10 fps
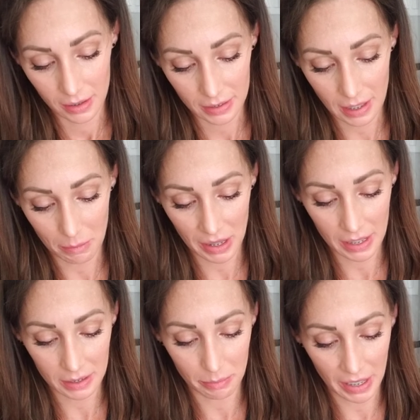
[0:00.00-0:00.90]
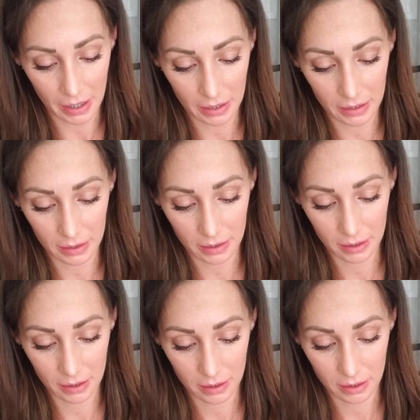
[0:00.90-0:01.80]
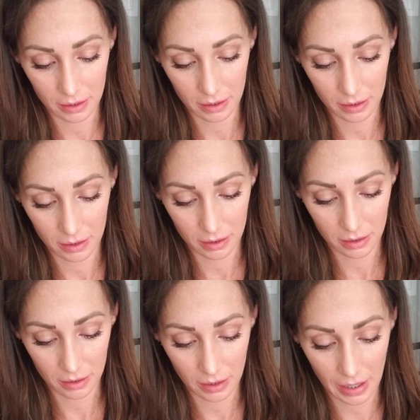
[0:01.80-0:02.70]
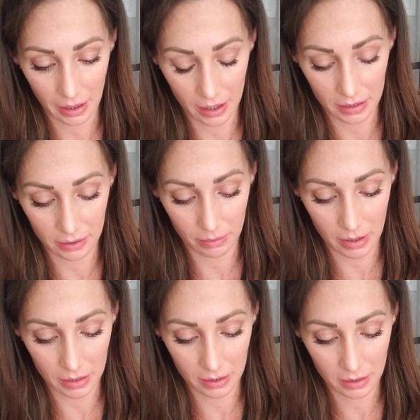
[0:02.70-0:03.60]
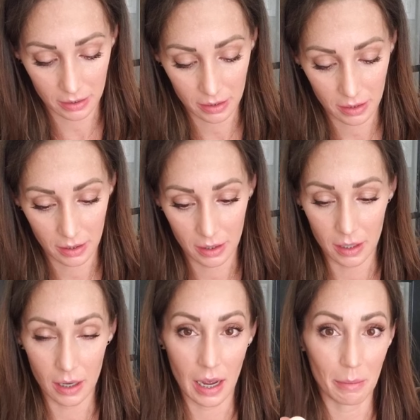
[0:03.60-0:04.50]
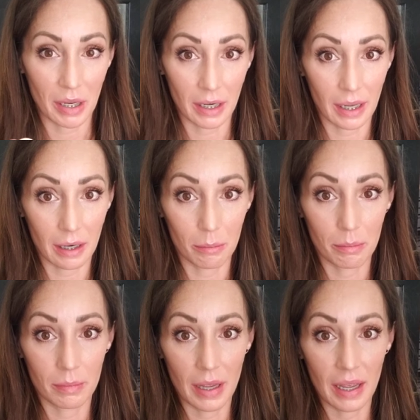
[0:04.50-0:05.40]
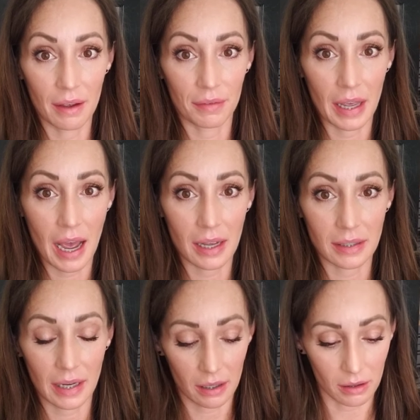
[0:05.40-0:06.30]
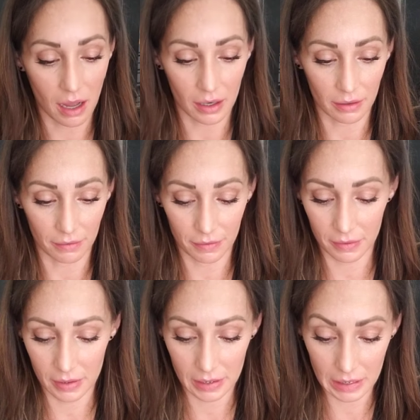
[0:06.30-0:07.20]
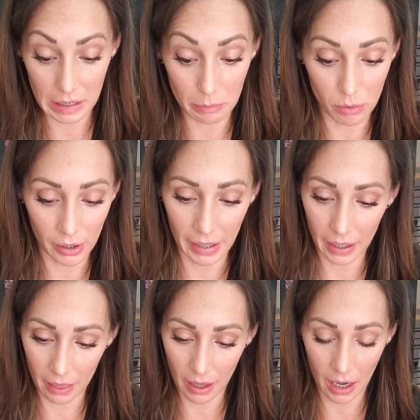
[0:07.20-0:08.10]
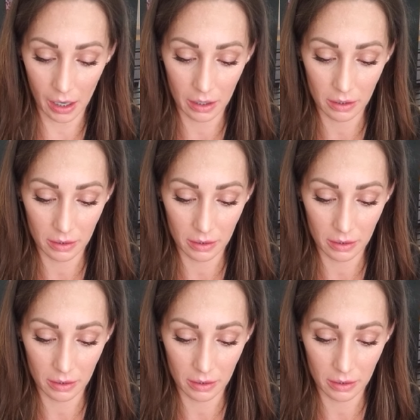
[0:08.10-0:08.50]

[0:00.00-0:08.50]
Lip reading: some of these beads, like this one, I'm gonna get it, if it has like a lot of debris in there,